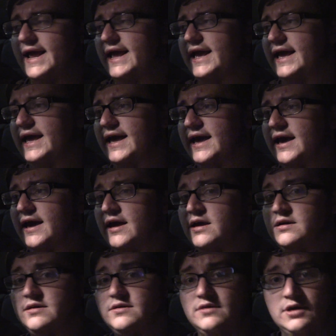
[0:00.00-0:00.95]

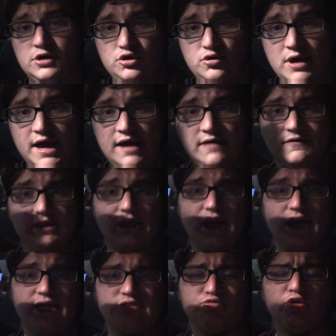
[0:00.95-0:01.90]
And there you have it,
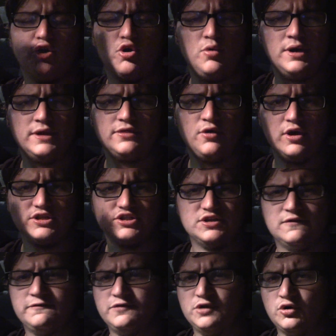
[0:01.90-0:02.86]
guys. Real quick thoughts
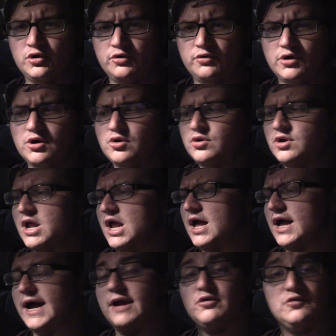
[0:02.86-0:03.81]
on Fury Road.
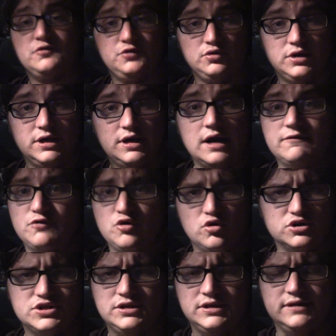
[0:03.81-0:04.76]
I reviewed it. Of
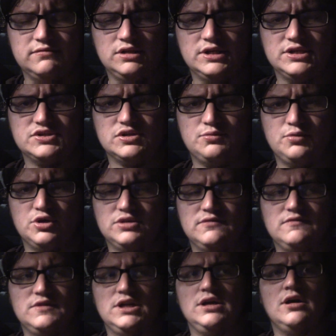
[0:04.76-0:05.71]
course, I'll leave a link somewhere in the
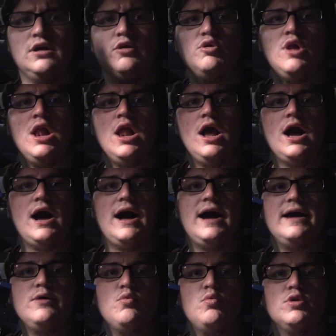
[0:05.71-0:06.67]
video.
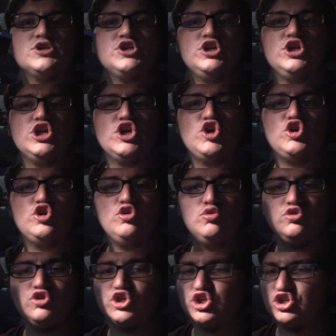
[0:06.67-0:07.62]
I wasn't a
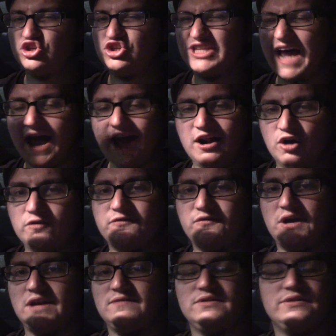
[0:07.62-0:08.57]
huge diehard
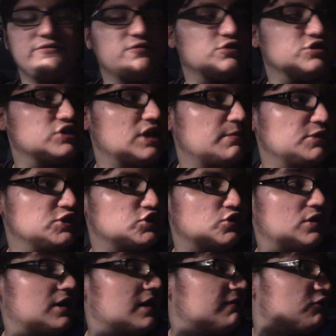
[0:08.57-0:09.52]
fan of it the first time I saw
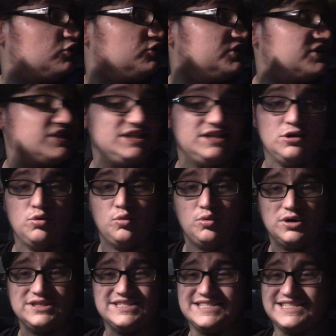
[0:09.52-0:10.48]
it, and I've only seen it
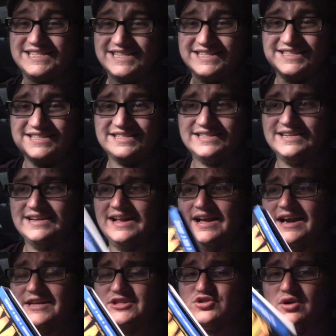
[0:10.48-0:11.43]
once since.
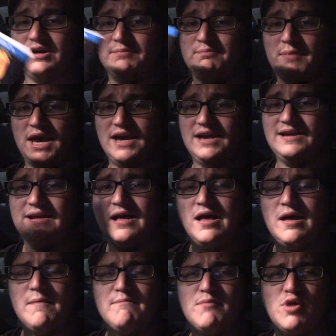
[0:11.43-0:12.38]
I saw it in May,
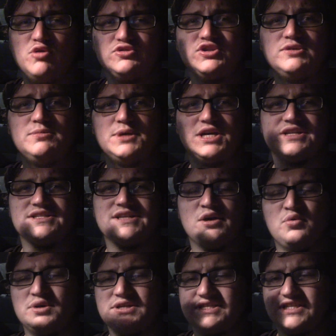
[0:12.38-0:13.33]
mostly because I
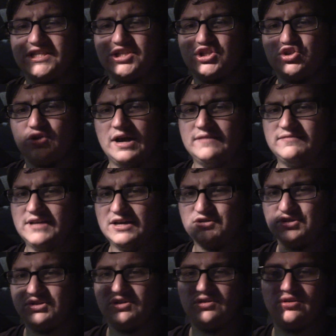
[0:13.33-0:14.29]
went to this
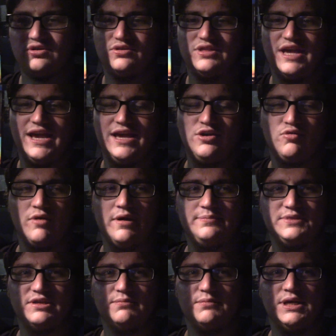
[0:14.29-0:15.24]
Drafthouse theater and they
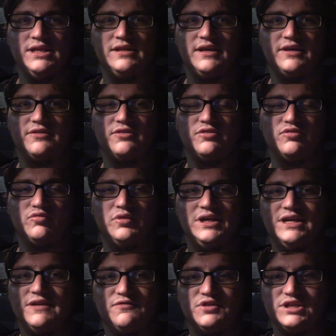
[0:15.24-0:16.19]
interrupted me like
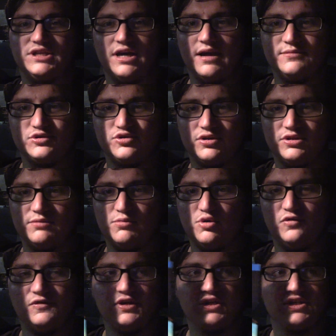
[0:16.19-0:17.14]
three different times throughout the
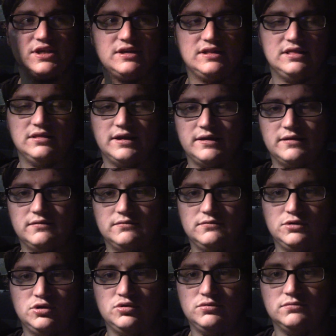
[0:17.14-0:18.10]
movie because they like
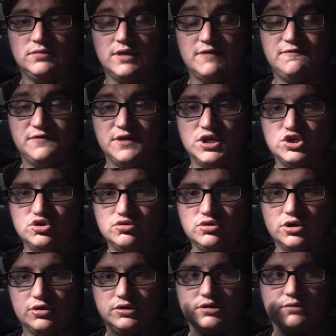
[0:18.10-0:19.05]
you they feed you
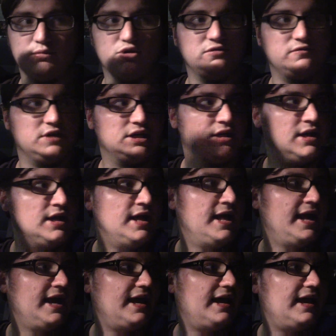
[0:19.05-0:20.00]
during the movie,
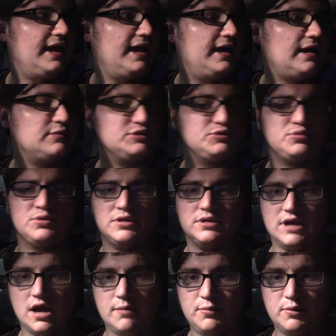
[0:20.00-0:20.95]
and I was with
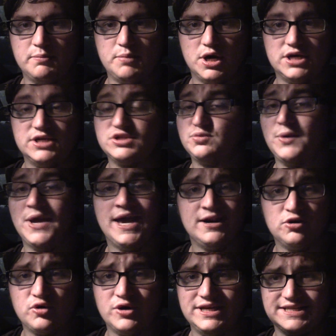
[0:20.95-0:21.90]
a couple buddies, and we had
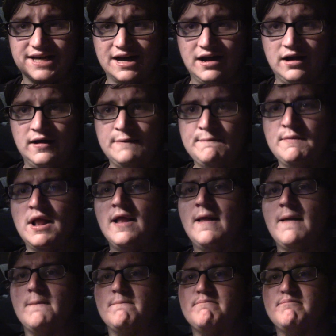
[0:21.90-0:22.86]
a great time,
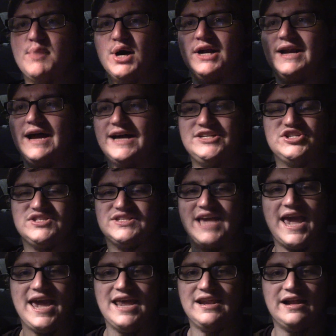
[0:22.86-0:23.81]
but I just
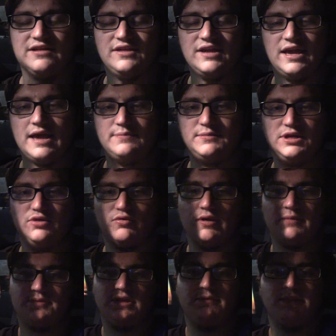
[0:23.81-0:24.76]
hated how they kept
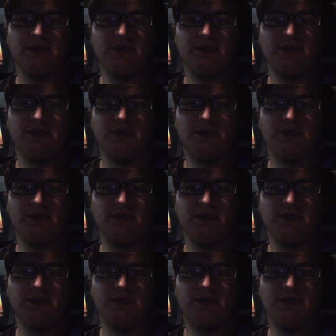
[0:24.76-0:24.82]
interrupting